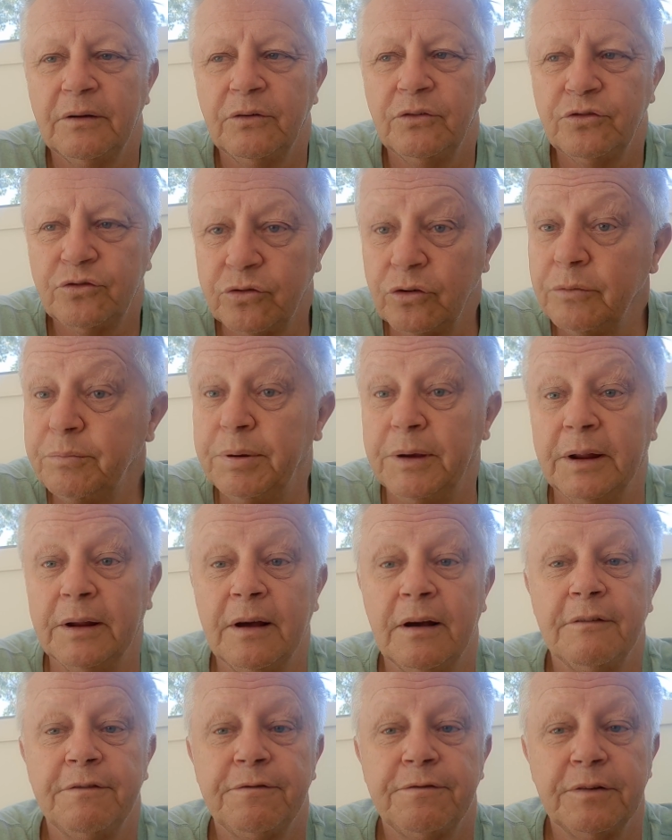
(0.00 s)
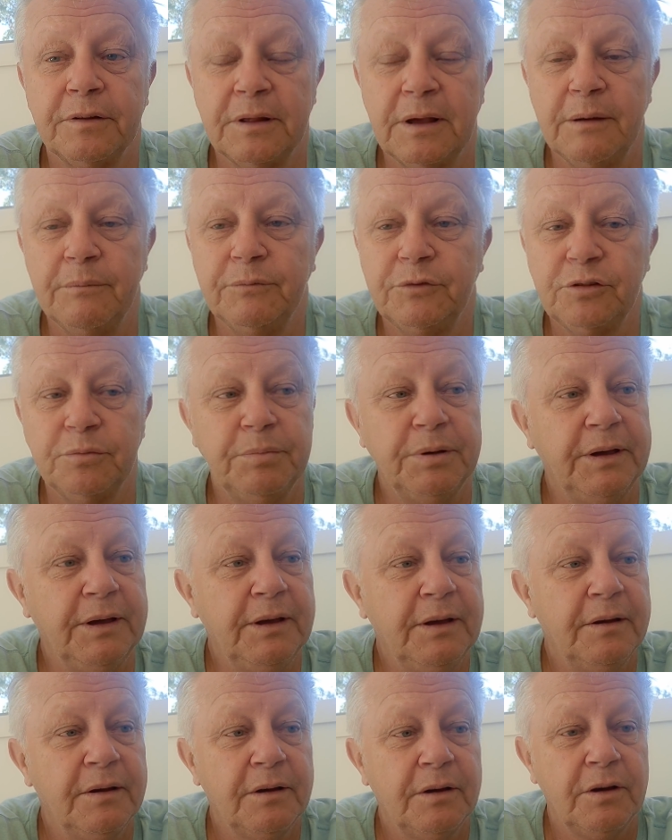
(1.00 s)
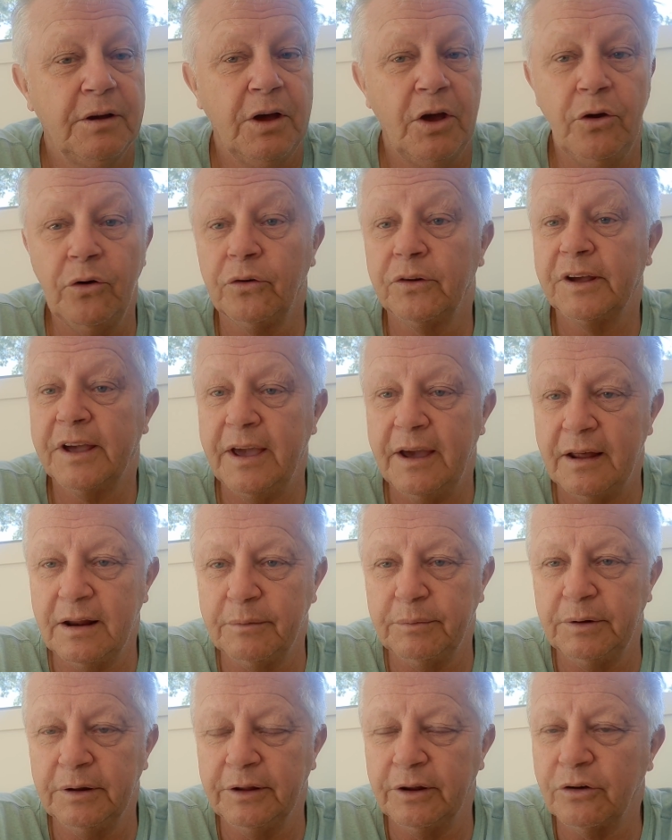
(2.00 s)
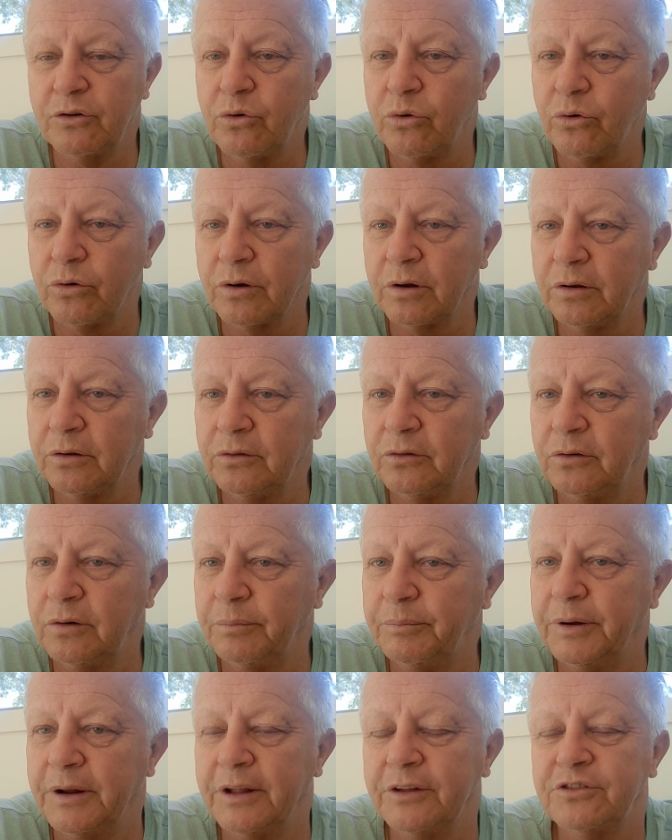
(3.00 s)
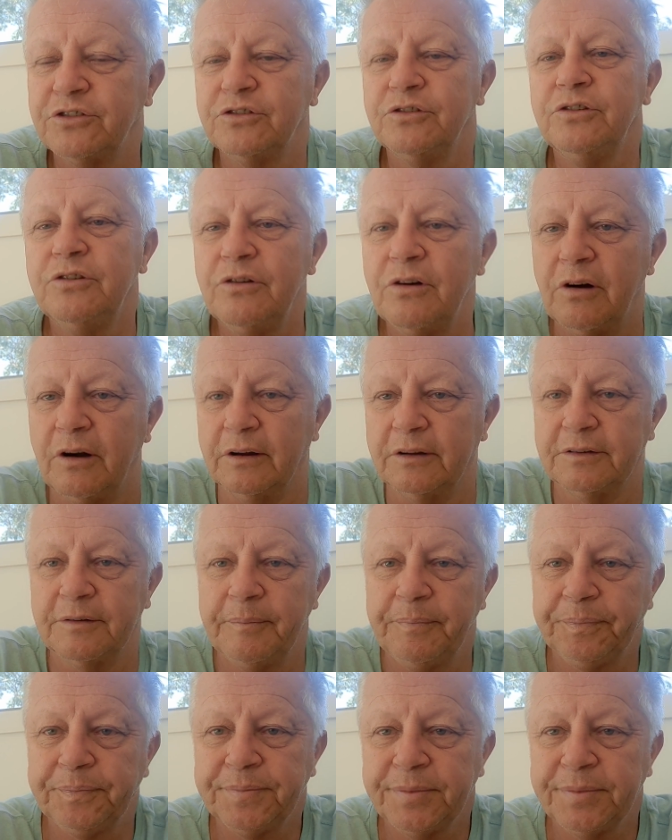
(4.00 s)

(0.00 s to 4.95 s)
should be enough for them to be held accountable in a court of law, but it's not.